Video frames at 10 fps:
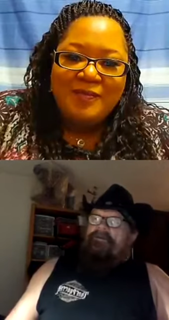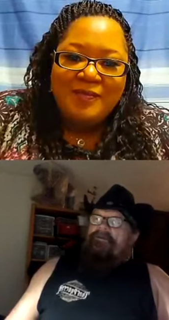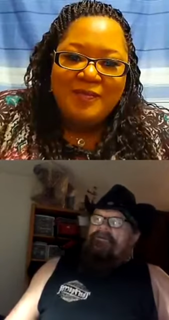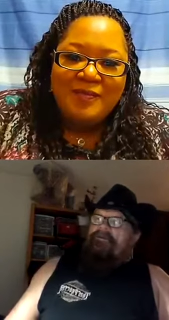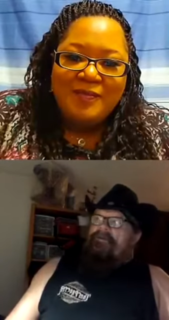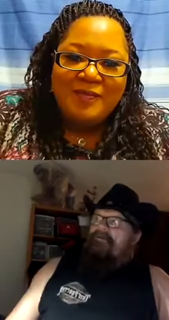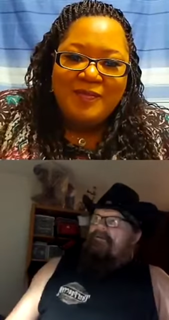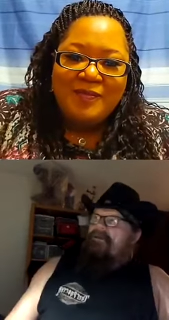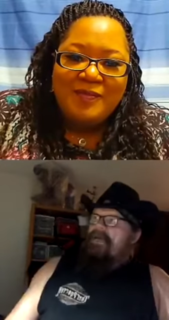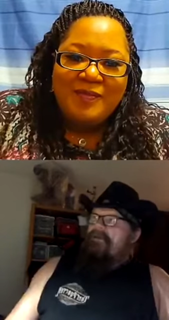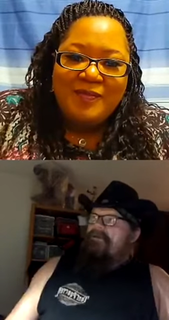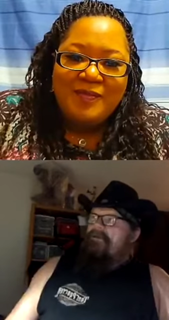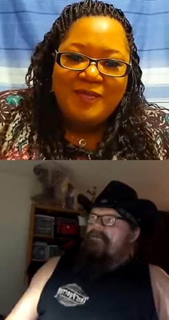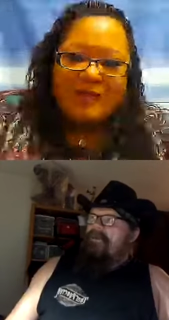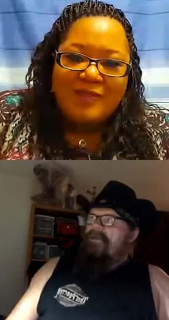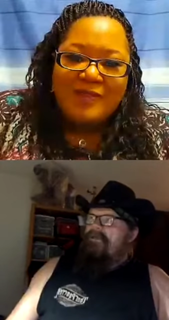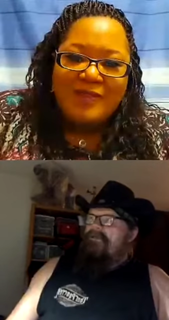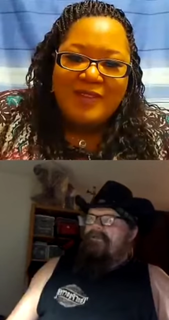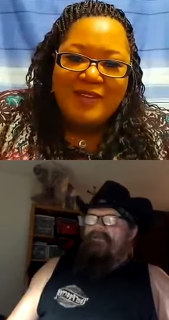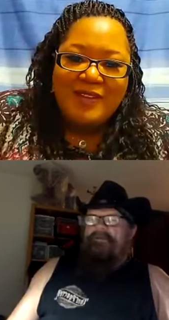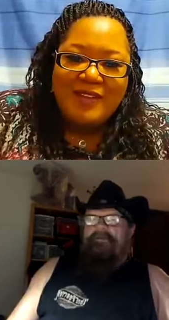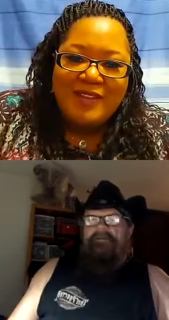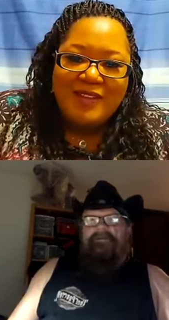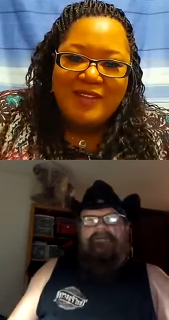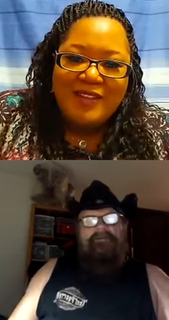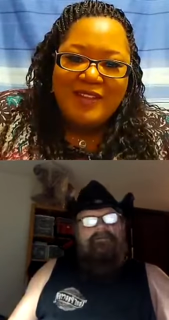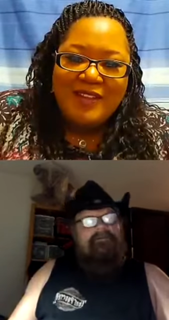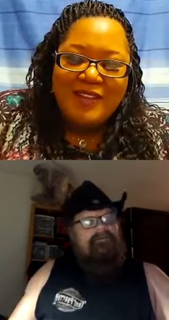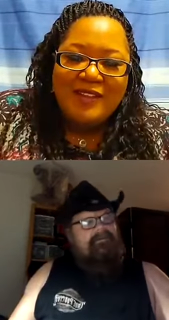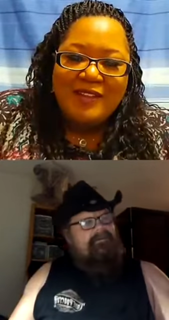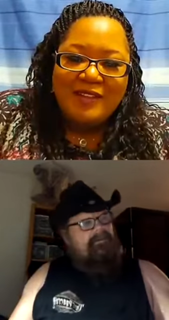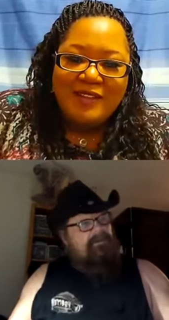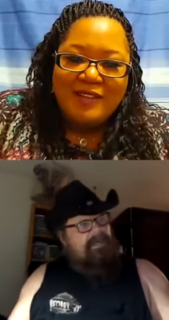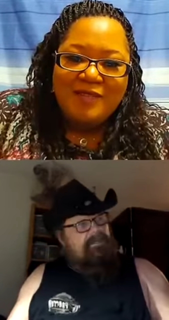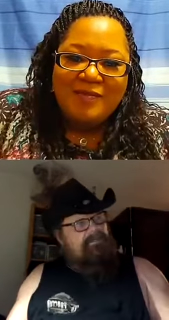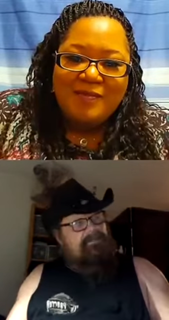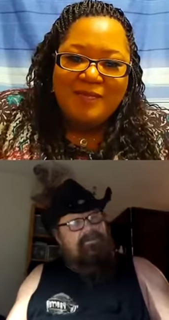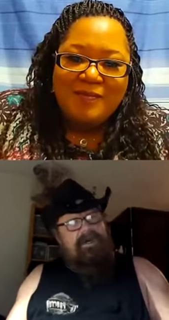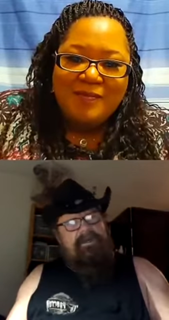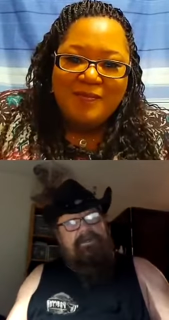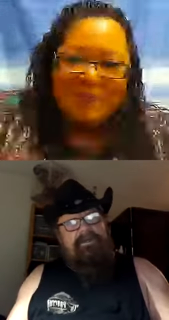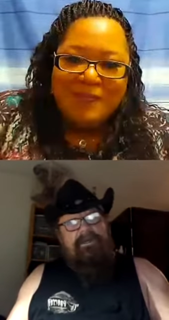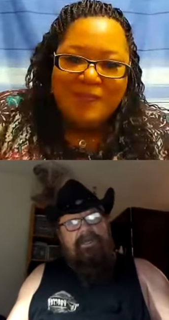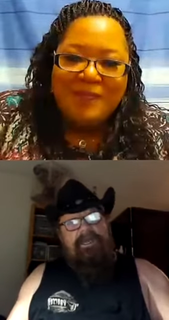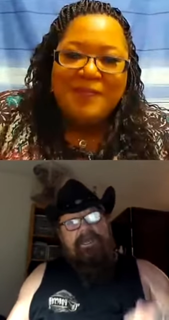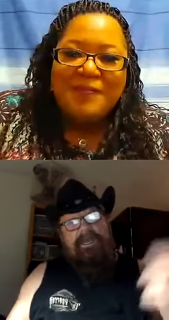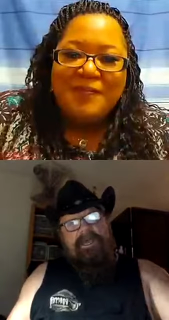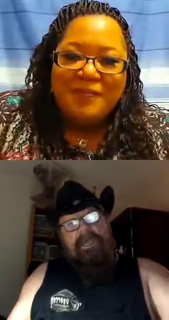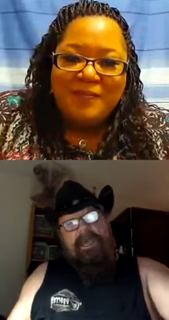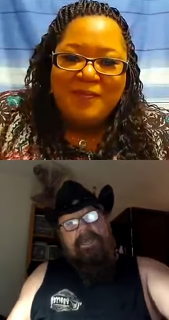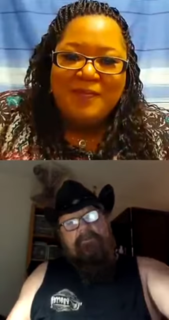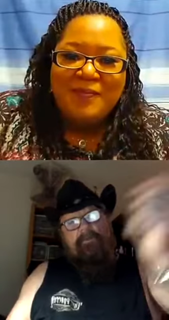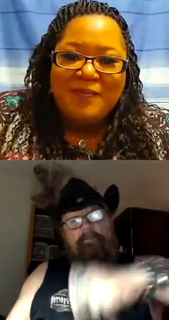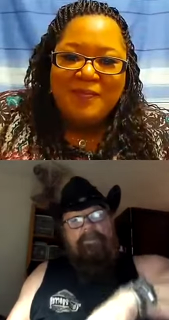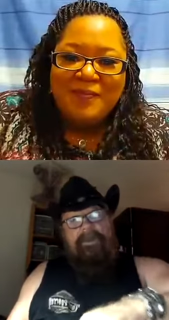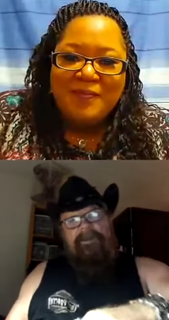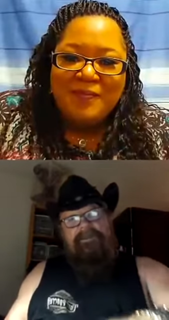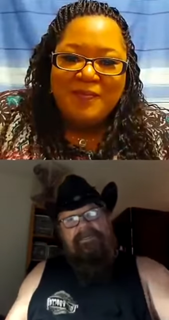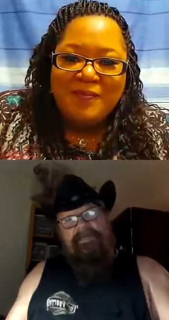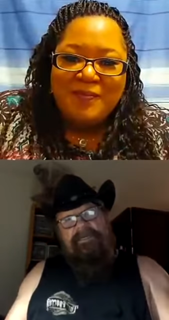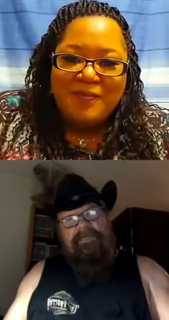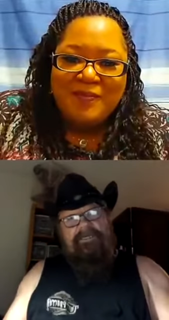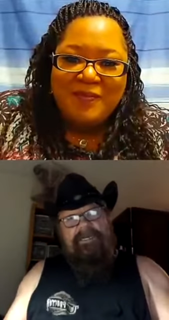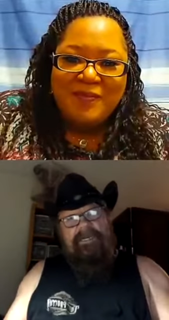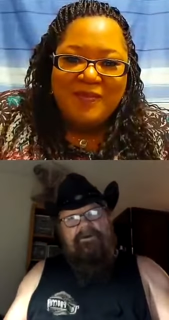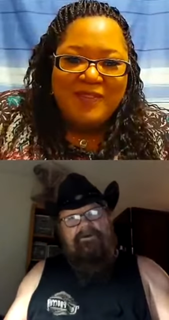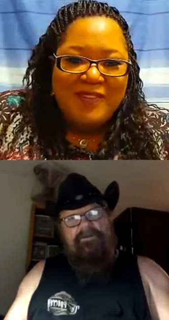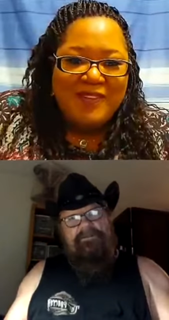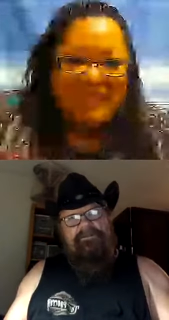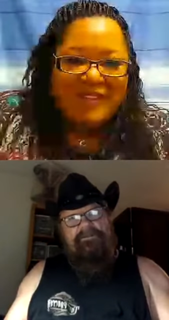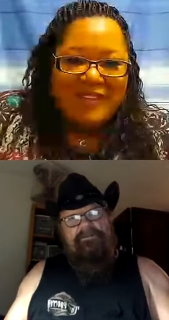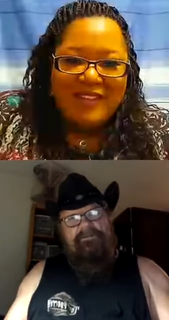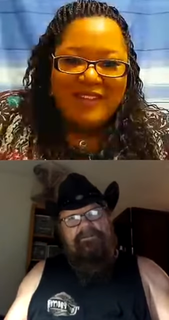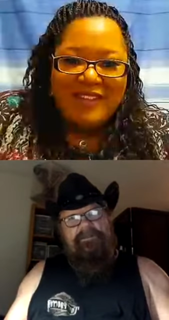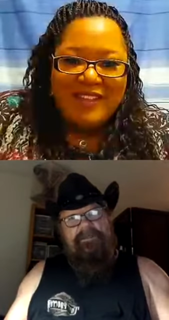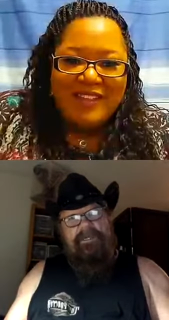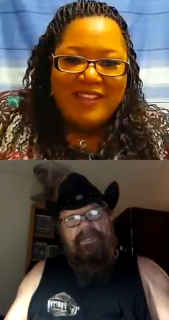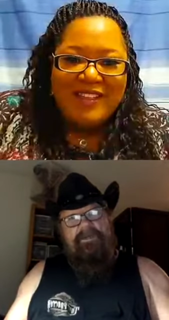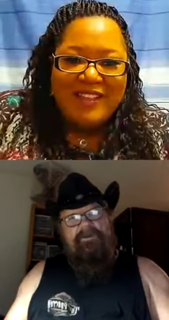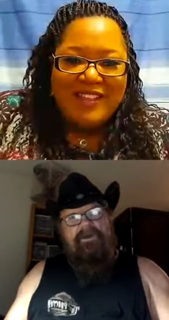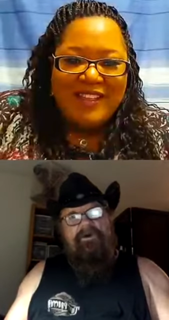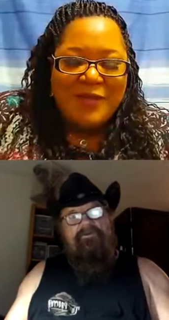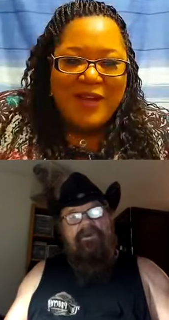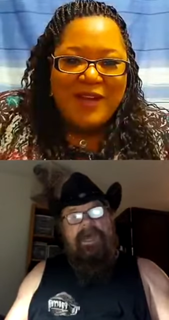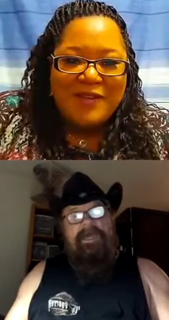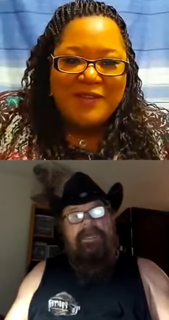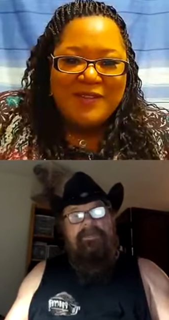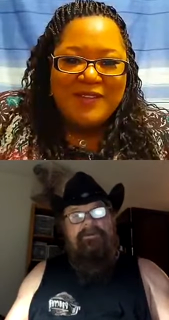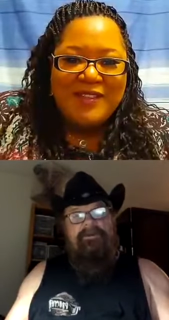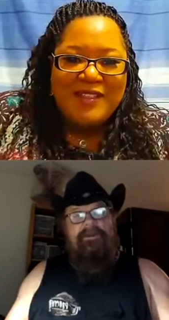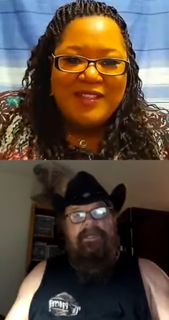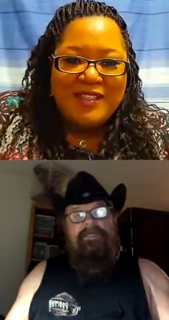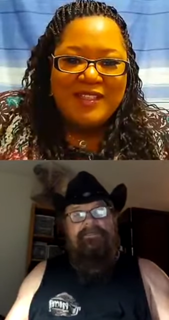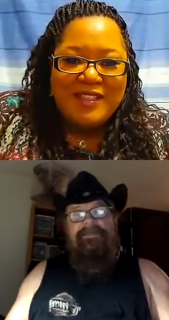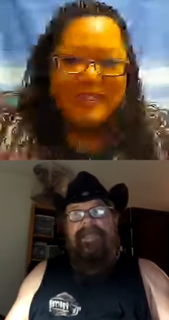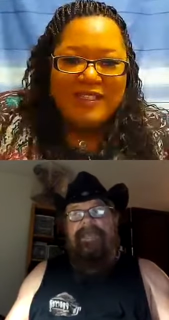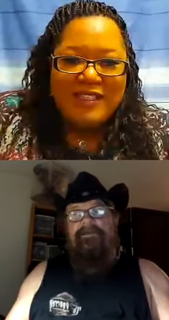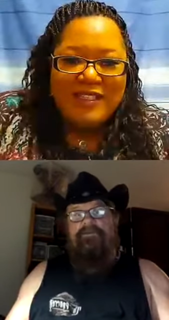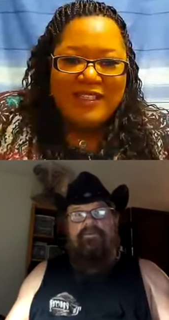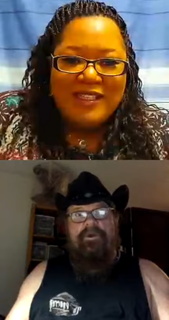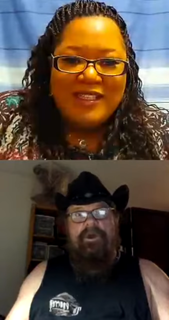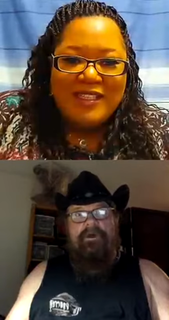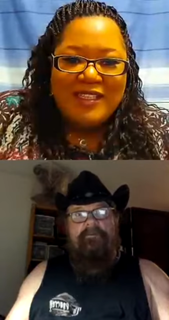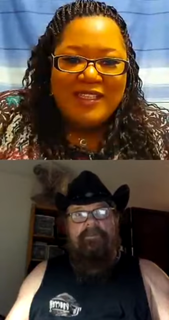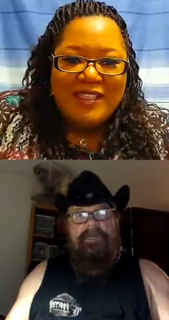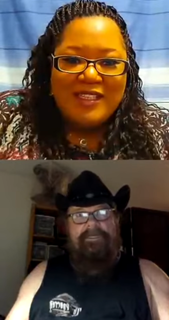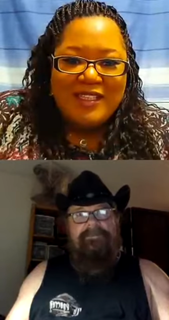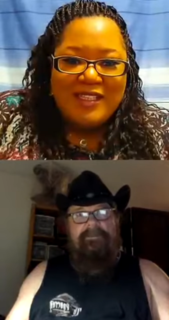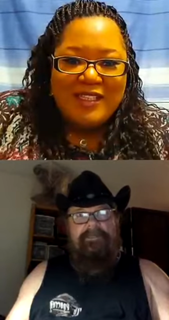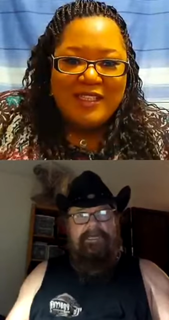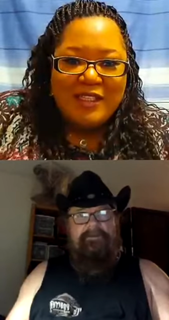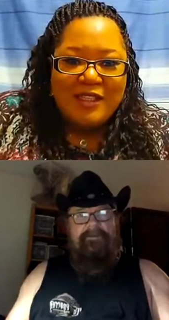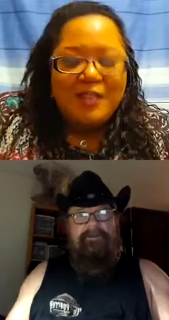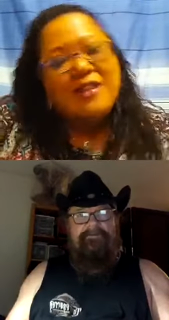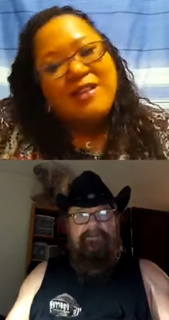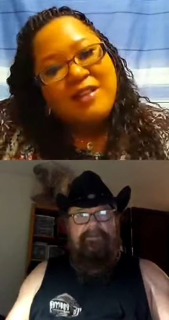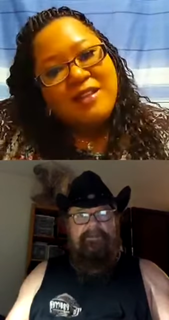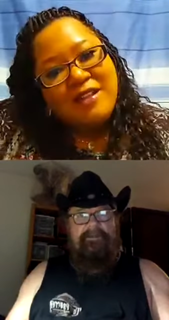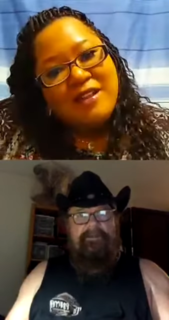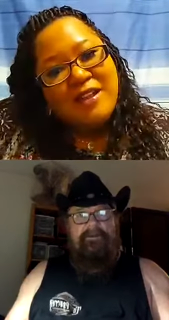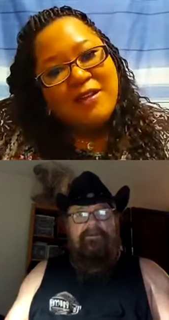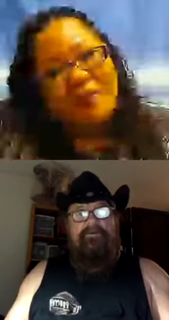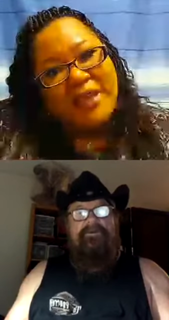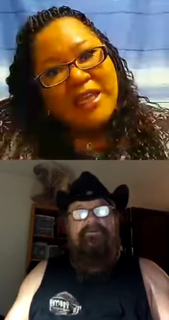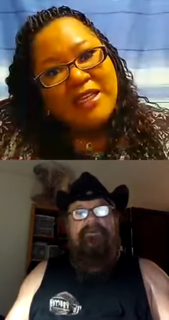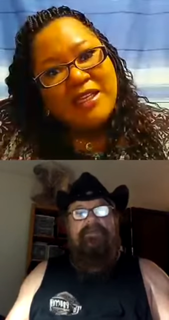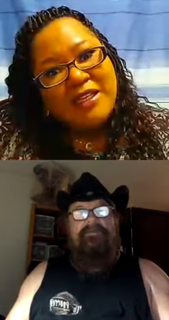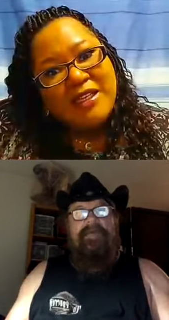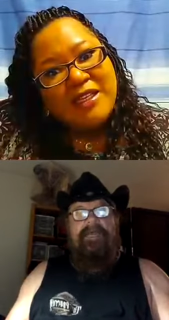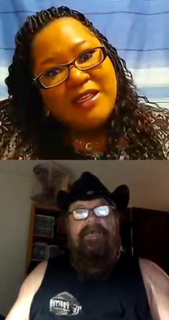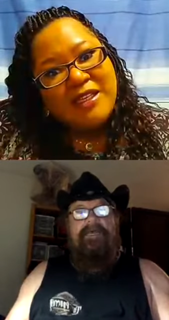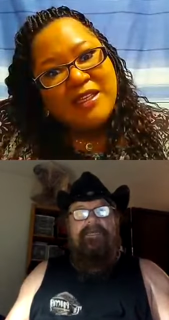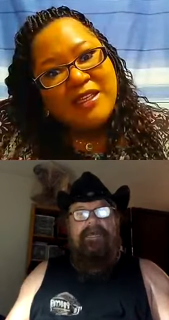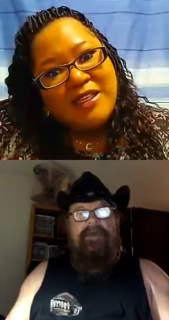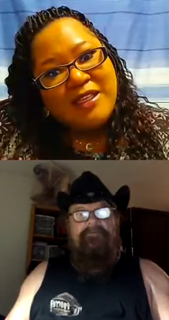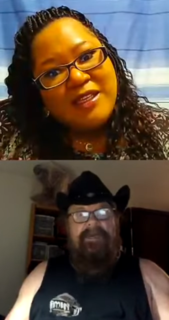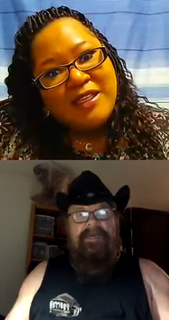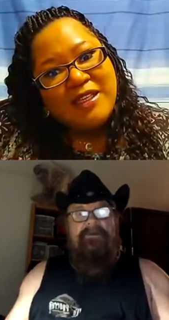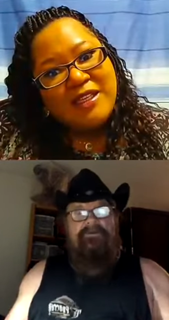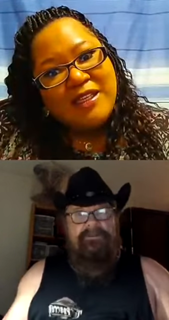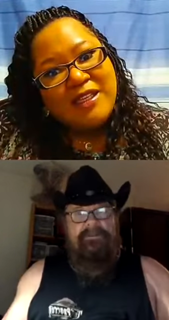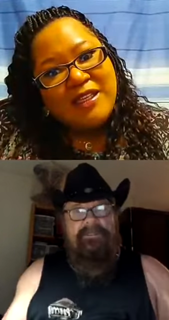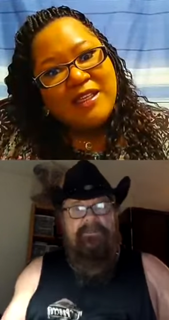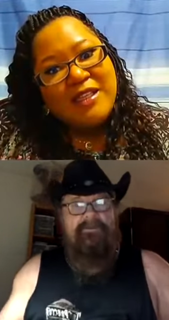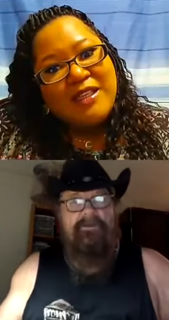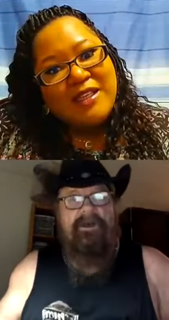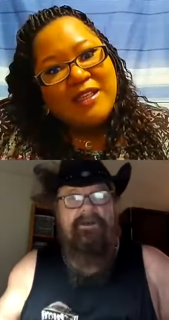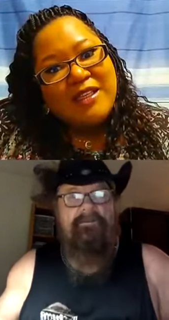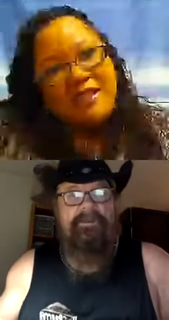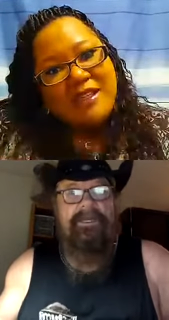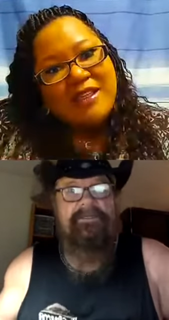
Speaker 1: She looked down at the bridge looked down at the water, and kicked that horse. Dove wow. right into the exact wrong place on that river. Okay. Which means I got to dive my horse into the wrong place